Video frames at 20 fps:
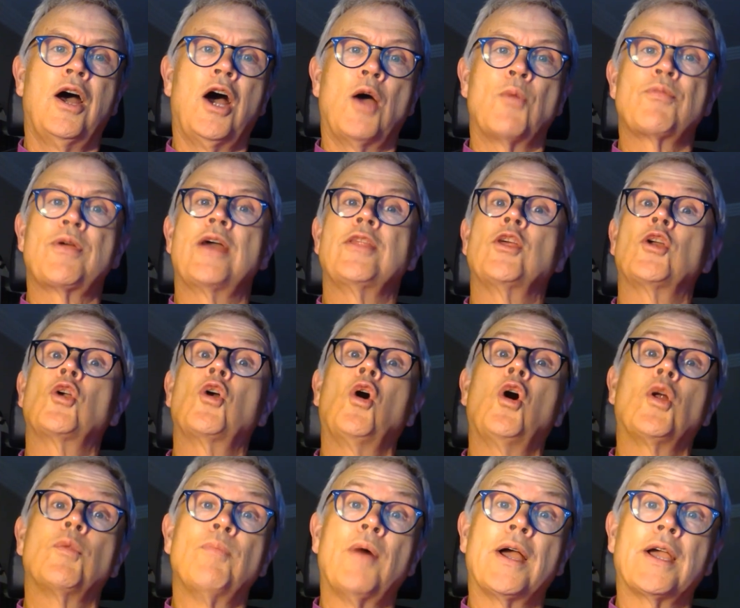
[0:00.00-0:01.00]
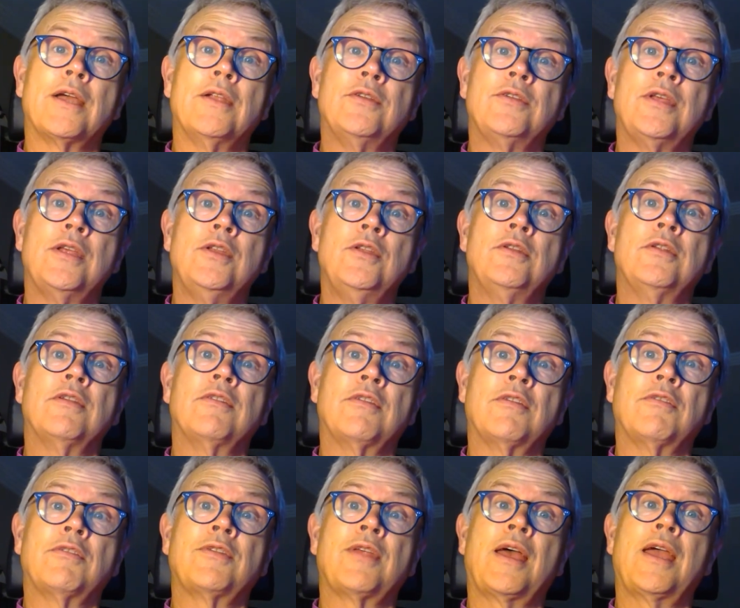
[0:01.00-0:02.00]
I pray that God might continue to
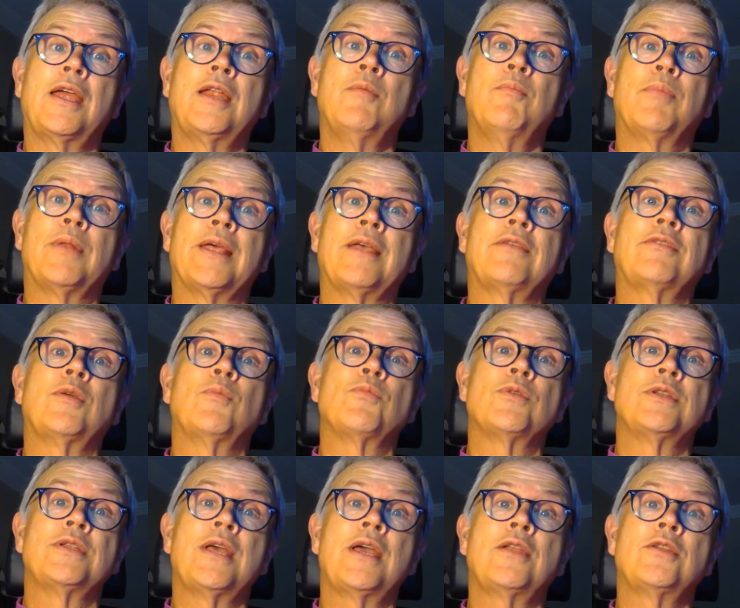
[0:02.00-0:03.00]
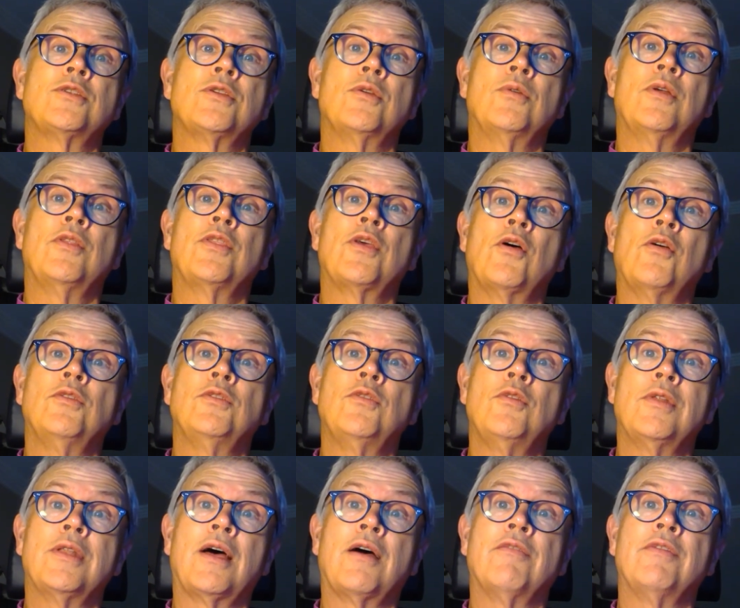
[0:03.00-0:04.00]
sustain, bless, and protect you and those
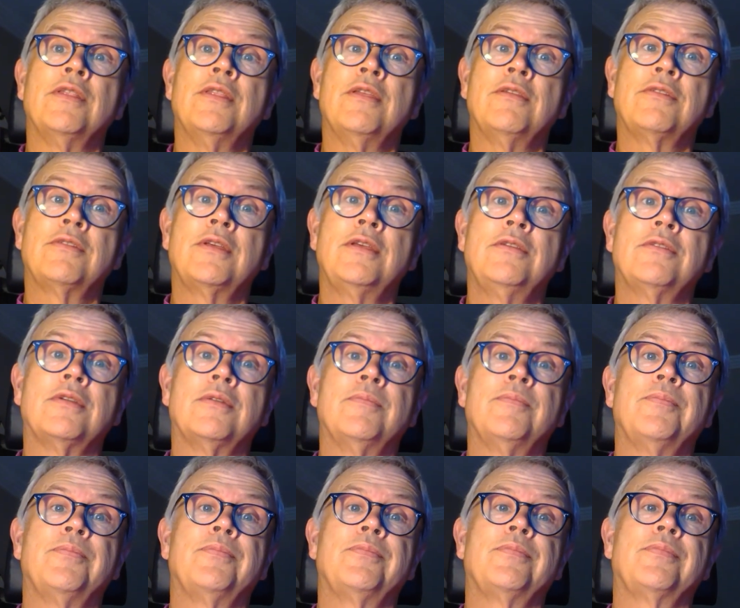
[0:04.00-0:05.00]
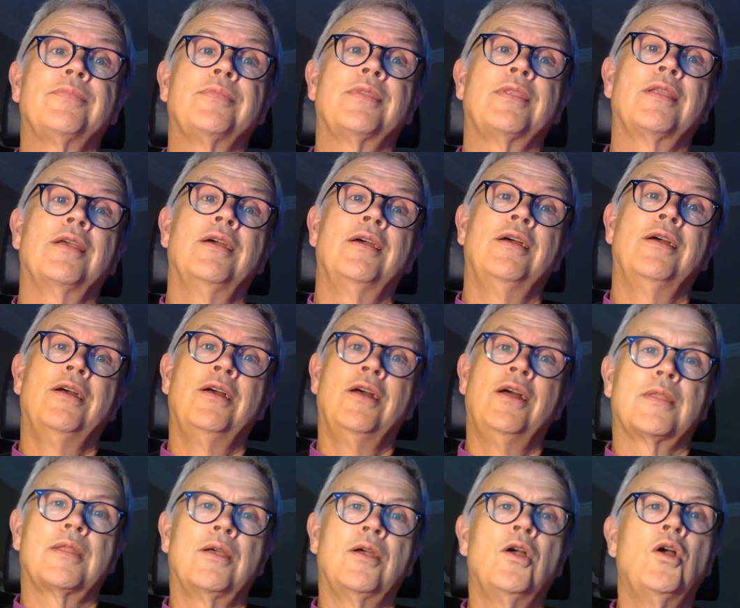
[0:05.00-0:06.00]
you love in this season.
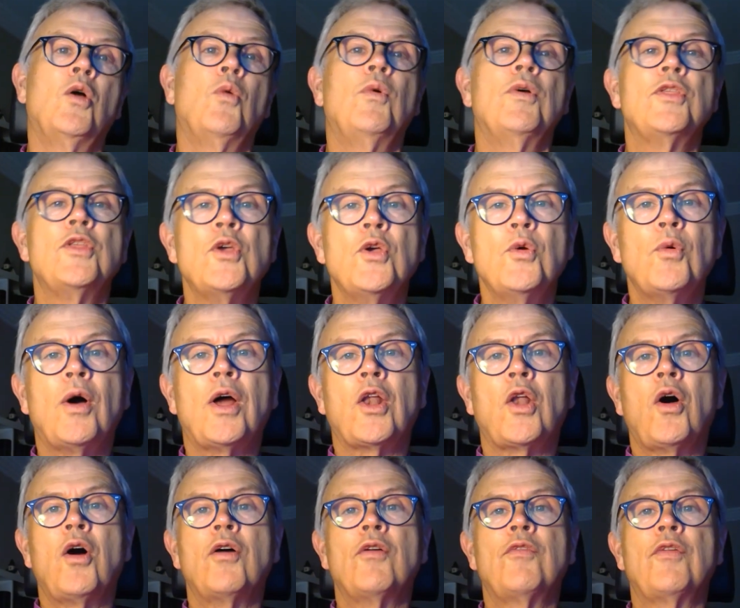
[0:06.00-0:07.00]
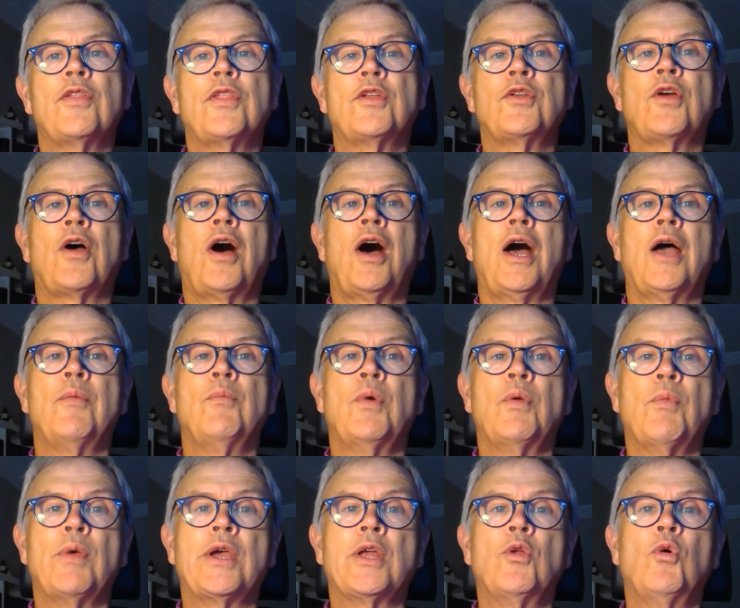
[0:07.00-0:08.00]
With you, I long for the time
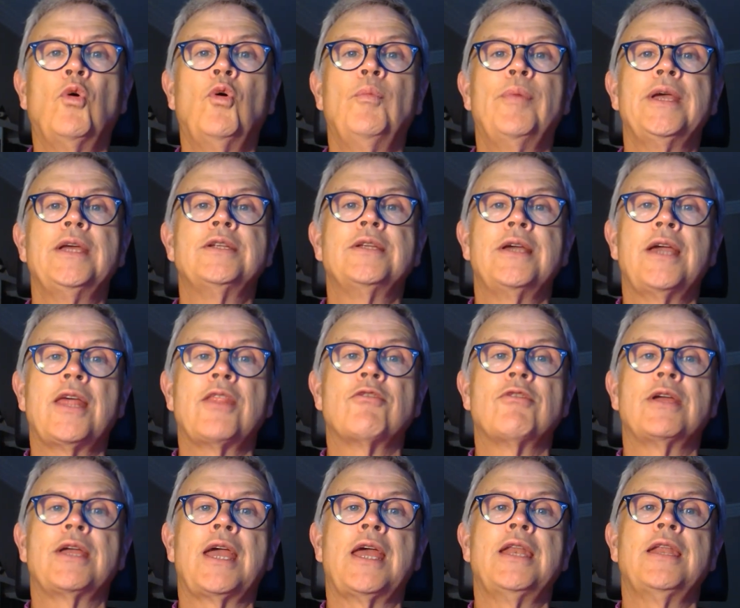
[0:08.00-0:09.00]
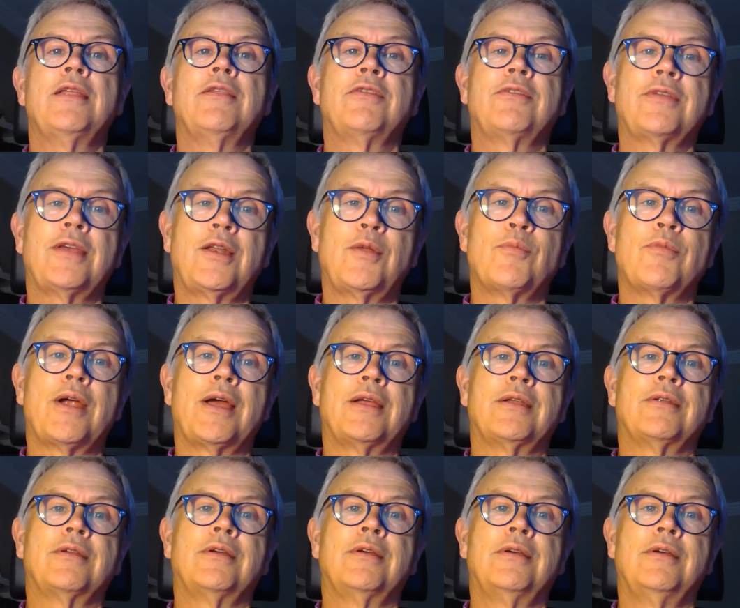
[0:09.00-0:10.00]
when we can all be together again and celebrate.
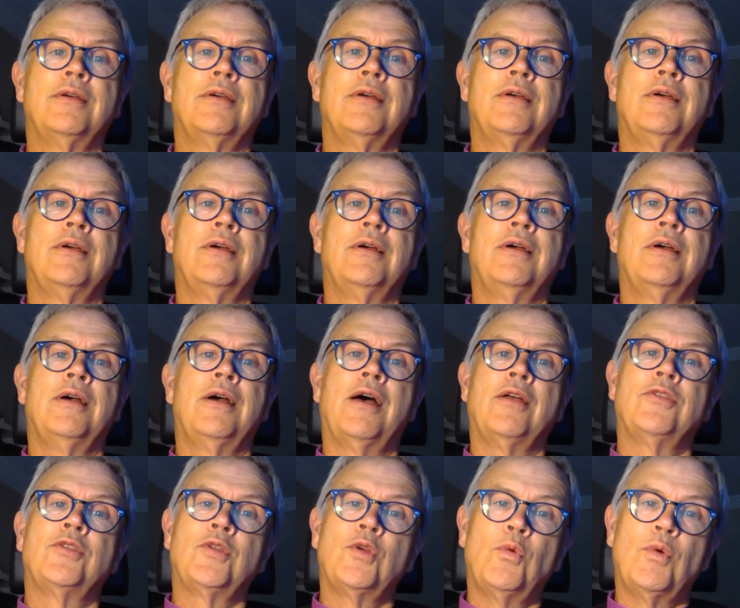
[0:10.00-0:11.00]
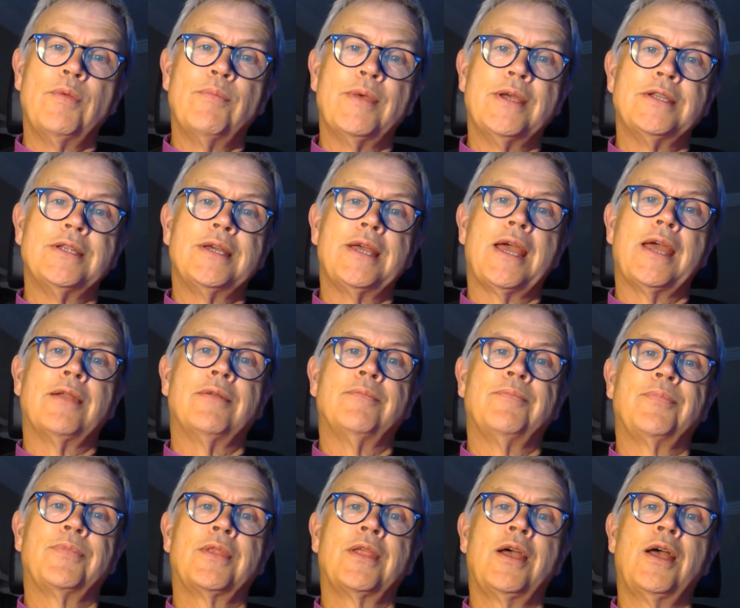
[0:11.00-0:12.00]
Until we meet again,
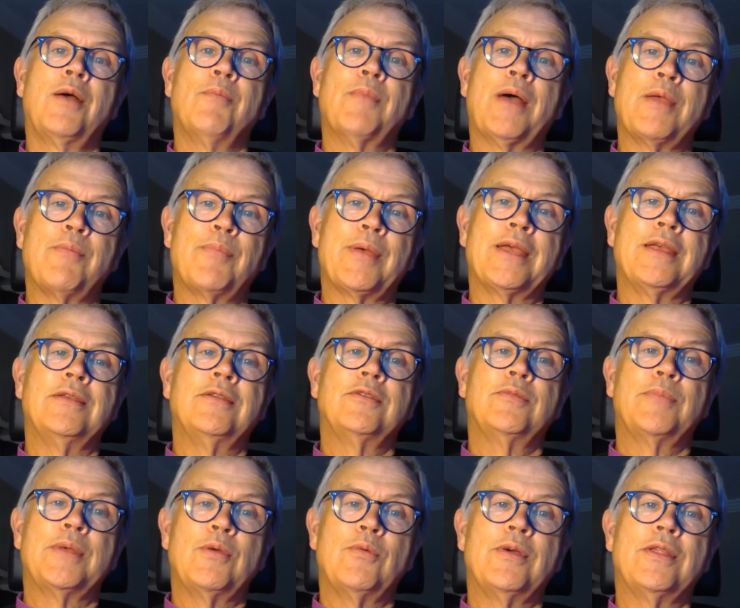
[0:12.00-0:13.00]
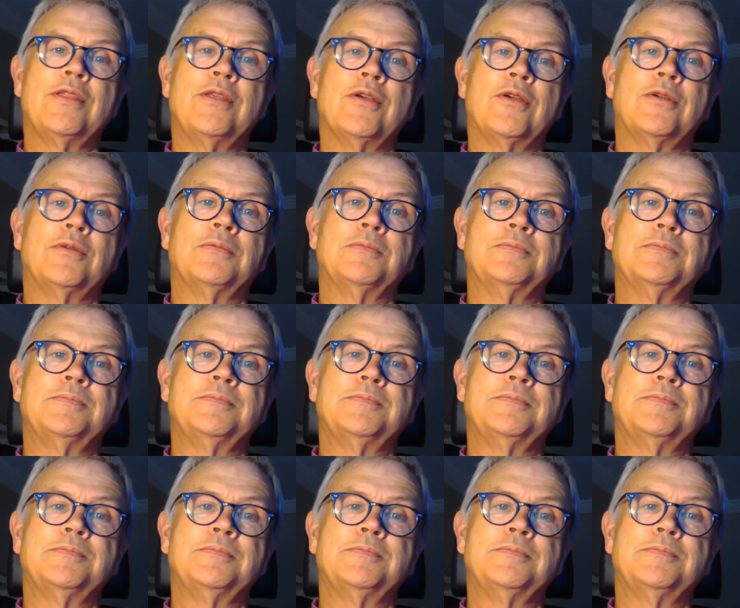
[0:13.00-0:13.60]
may peace be with you.